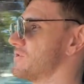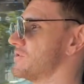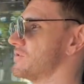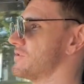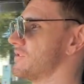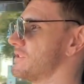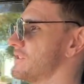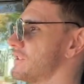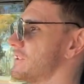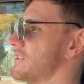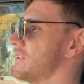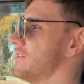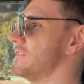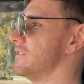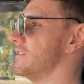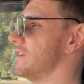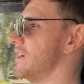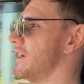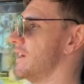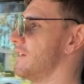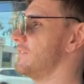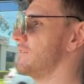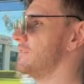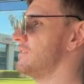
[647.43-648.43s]
tune in it
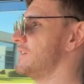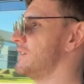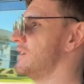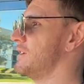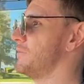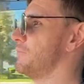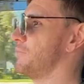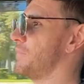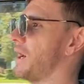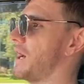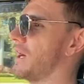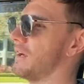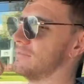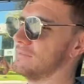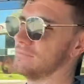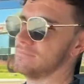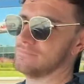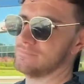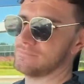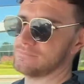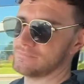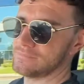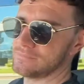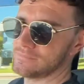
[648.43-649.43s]
now, but
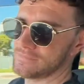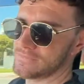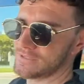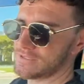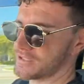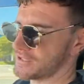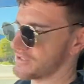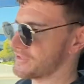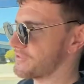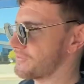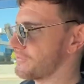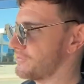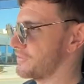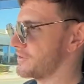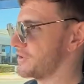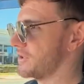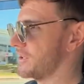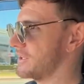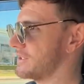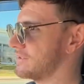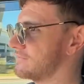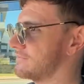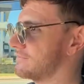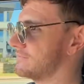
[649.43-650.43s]
just thought I'd